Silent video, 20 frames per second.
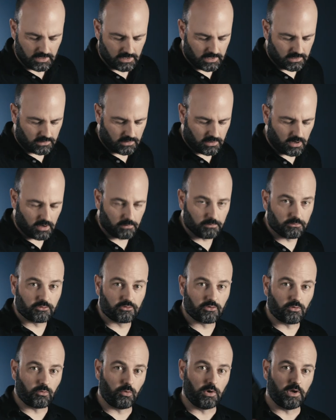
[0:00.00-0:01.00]
It
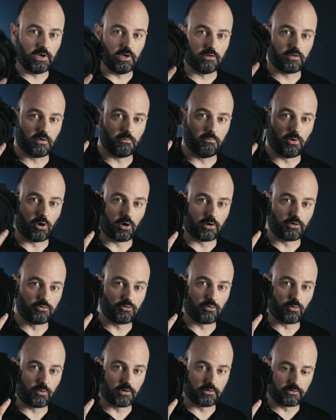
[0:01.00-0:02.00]
comes with barn
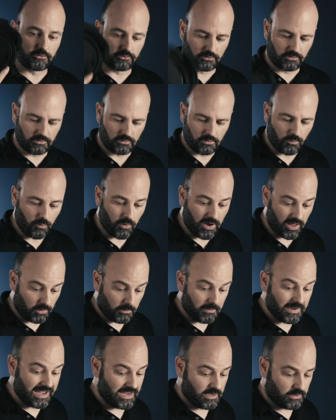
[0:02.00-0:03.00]
doors,
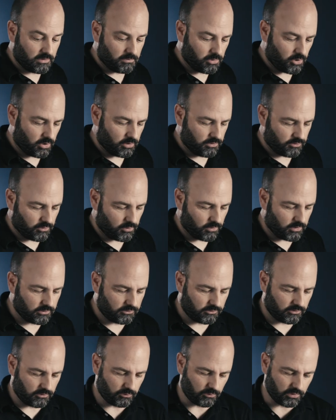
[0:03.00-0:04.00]
well-made barn
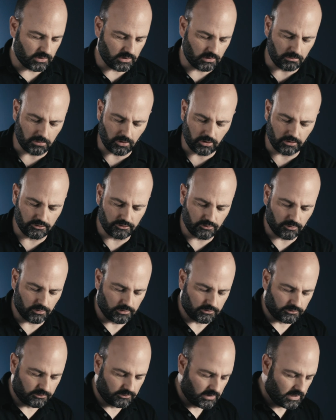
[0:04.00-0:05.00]
doors, real barn
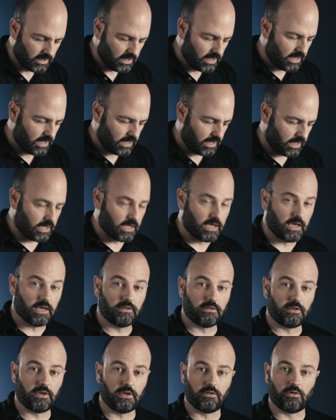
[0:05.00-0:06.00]
doors.
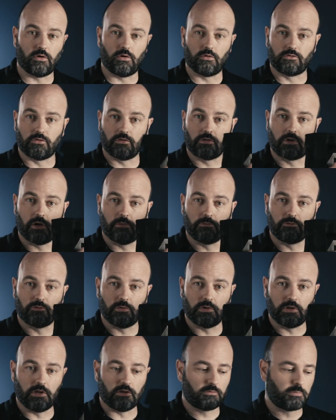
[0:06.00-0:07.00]
And it also comes
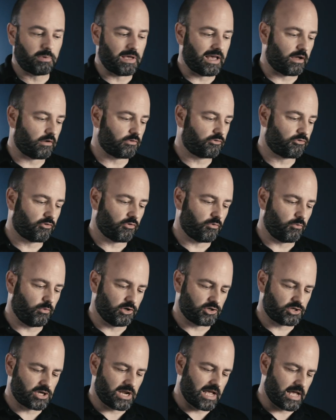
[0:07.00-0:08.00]
with this pouch,
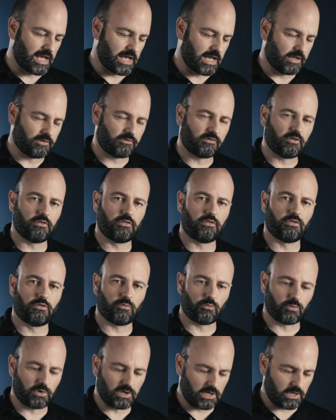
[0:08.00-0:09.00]
which has
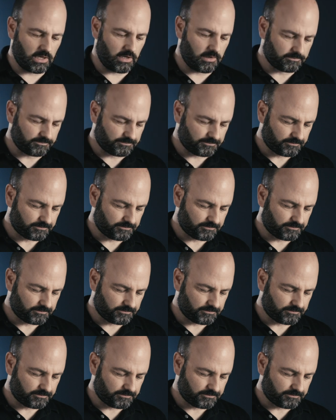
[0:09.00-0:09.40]
three